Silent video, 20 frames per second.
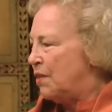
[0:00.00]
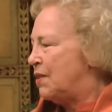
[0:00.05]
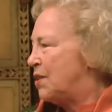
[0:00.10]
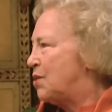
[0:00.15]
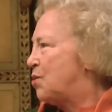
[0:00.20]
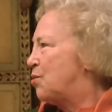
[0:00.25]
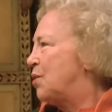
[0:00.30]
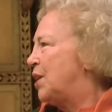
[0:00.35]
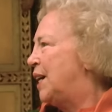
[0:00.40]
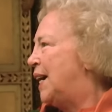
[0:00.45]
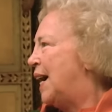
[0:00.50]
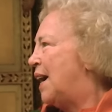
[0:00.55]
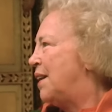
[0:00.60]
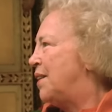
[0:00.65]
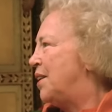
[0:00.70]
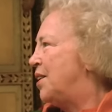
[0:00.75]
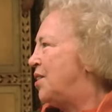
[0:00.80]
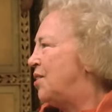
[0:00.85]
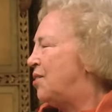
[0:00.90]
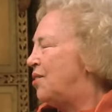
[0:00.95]
of us were
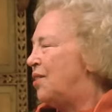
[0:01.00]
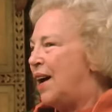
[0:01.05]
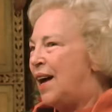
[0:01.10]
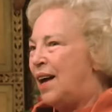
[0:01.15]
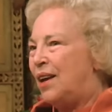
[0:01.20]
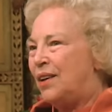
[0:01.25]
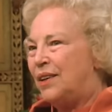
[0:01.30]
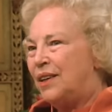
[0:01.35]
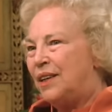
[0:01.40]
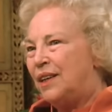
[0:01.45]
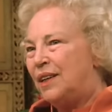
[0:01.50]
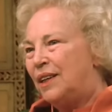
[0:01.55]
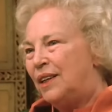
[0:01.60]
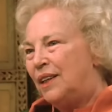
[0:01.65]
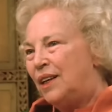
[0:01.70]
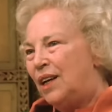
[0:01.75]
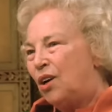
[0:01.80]
gathered around,